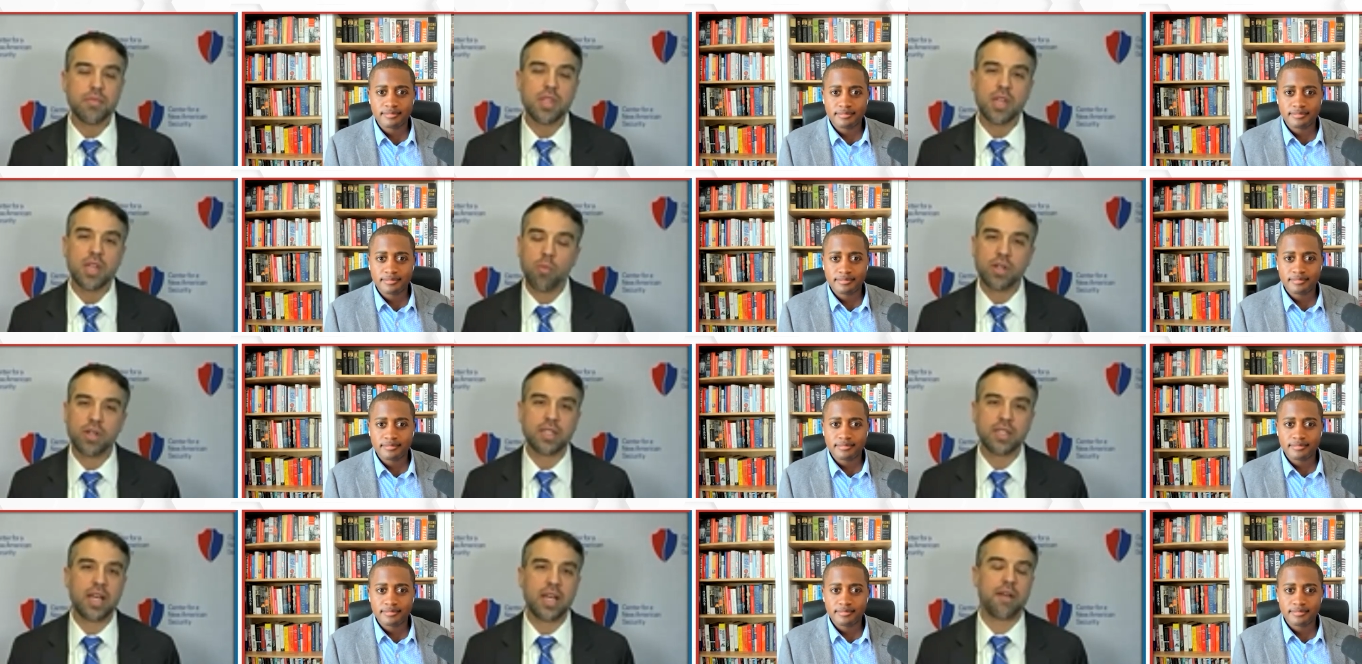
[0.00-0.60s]
Speaker 1: And we're
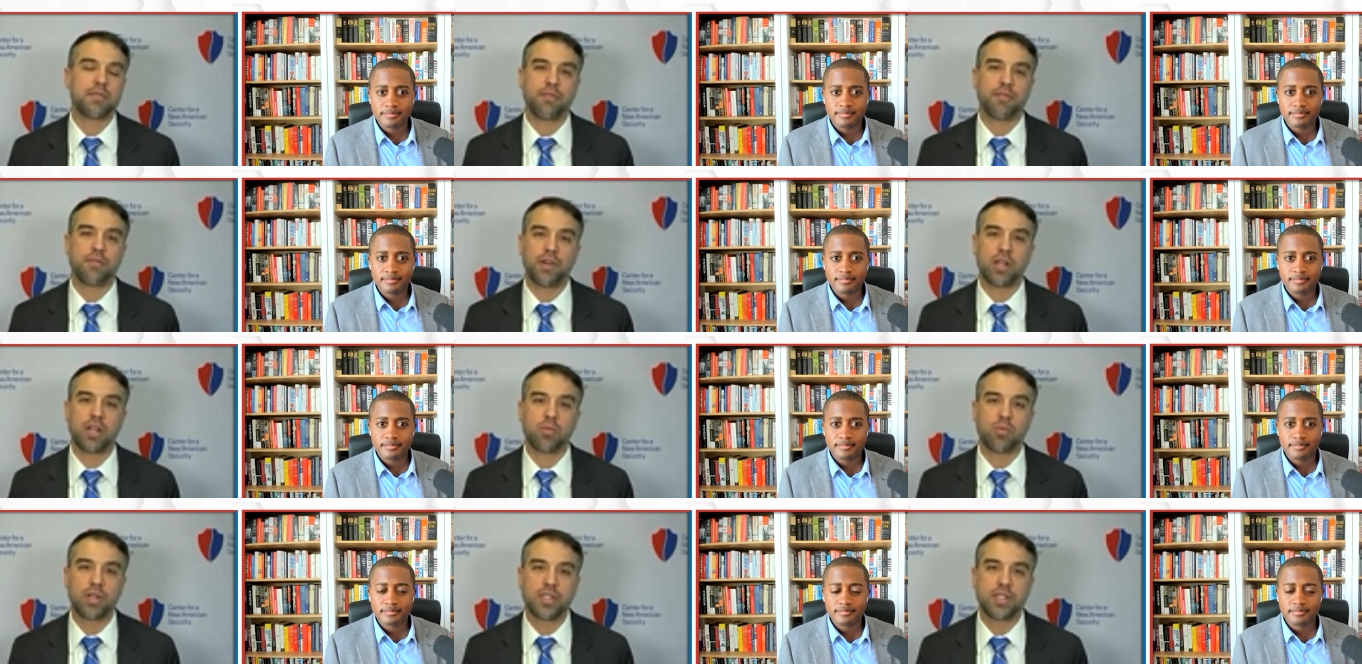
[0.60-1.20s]
going to have to
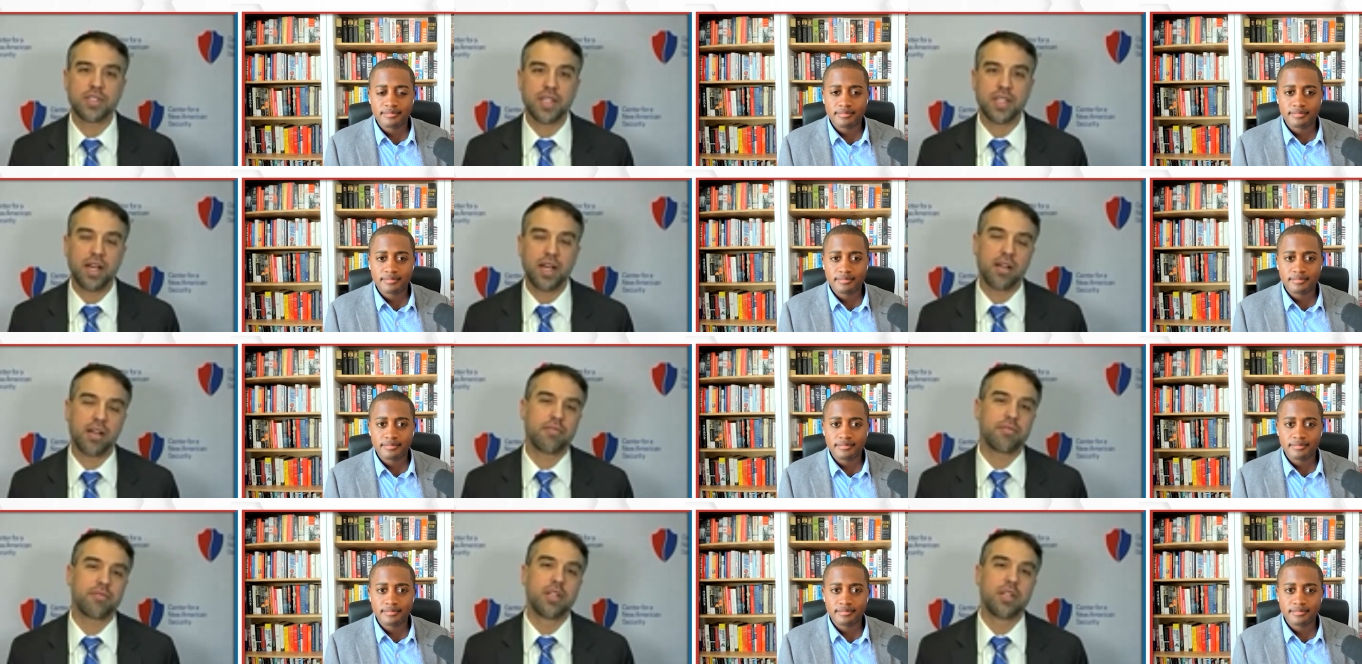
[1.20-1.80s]
find ways to
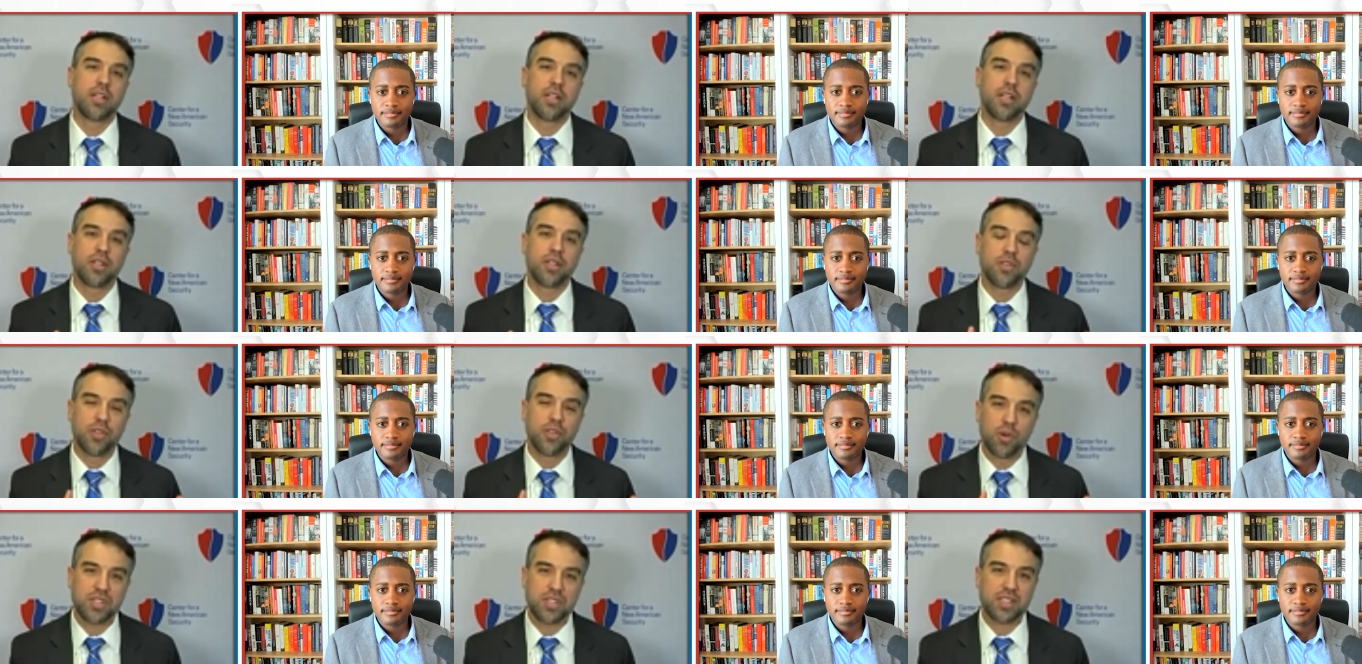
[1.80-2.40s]
have
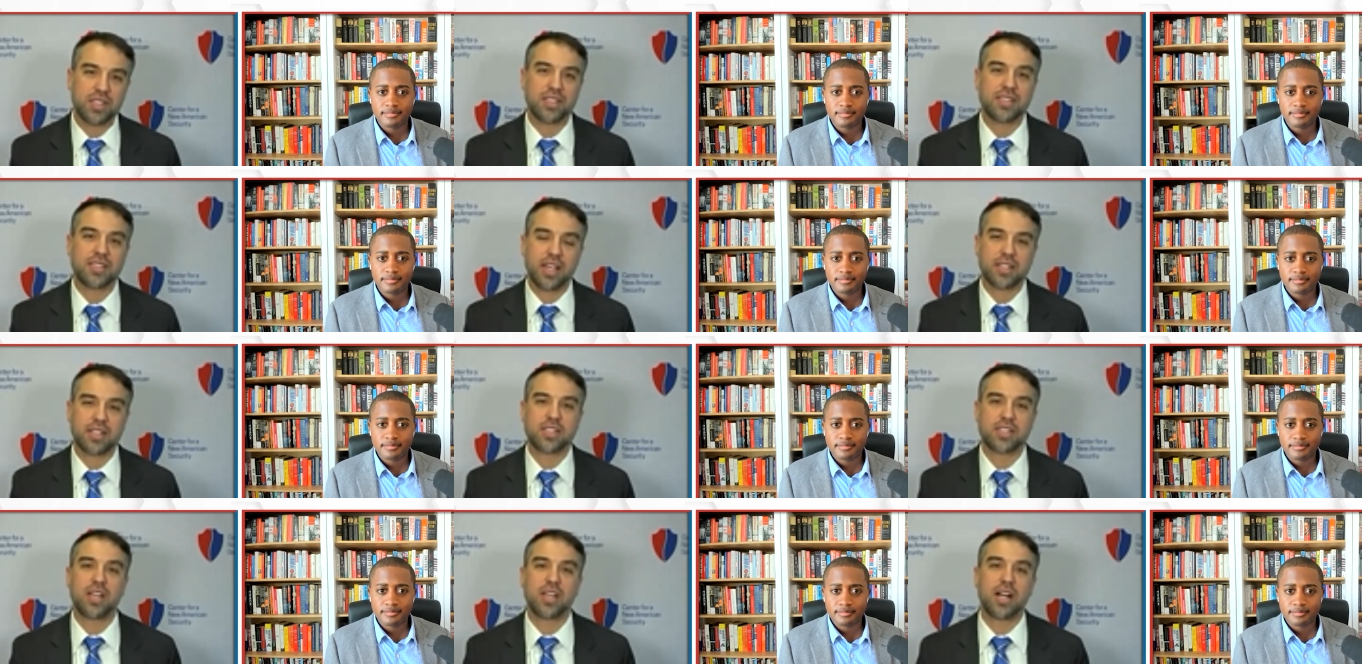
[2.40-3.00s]
those on the tech
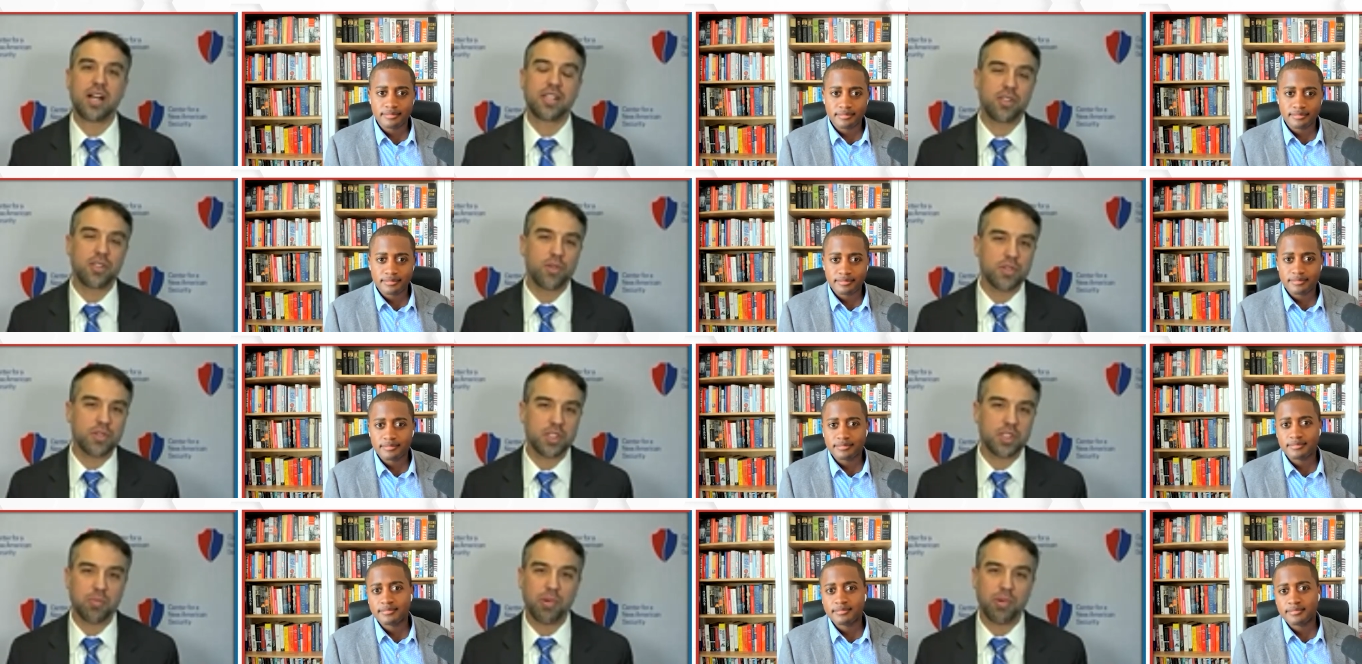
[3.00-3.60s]
side and
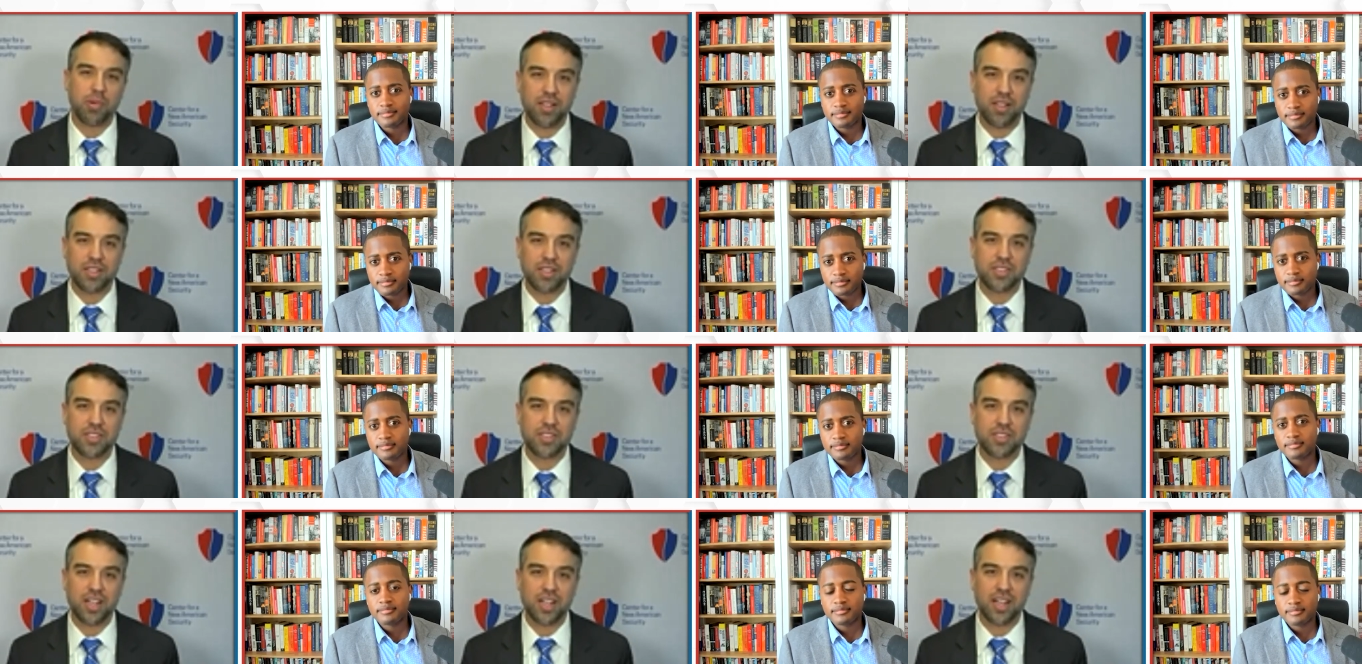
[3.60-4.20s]
those on the
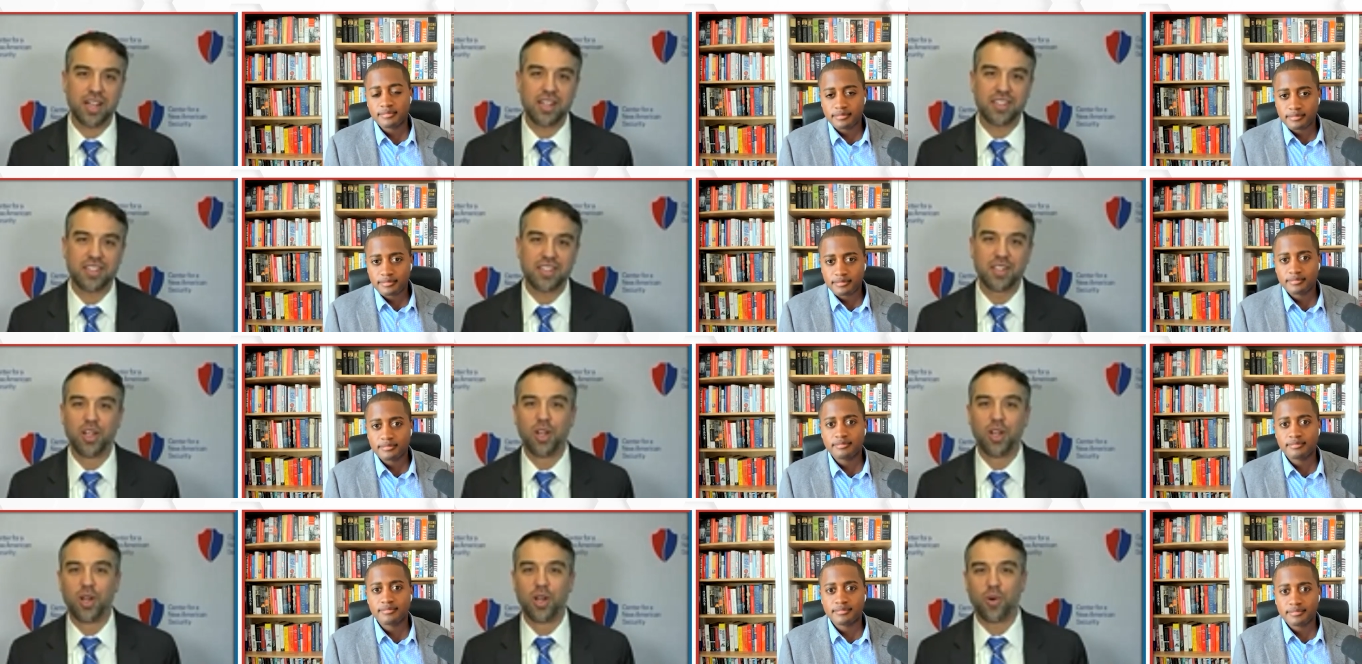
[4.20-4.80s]
policy side.
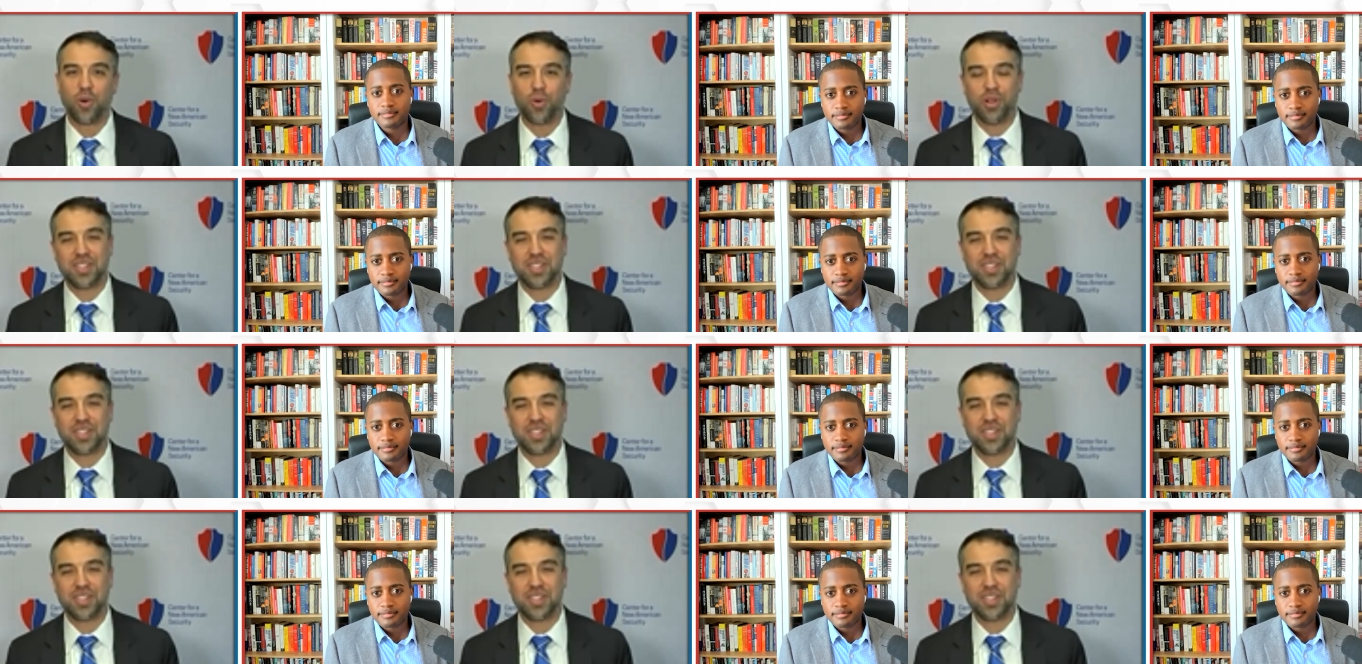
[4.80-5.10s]
Or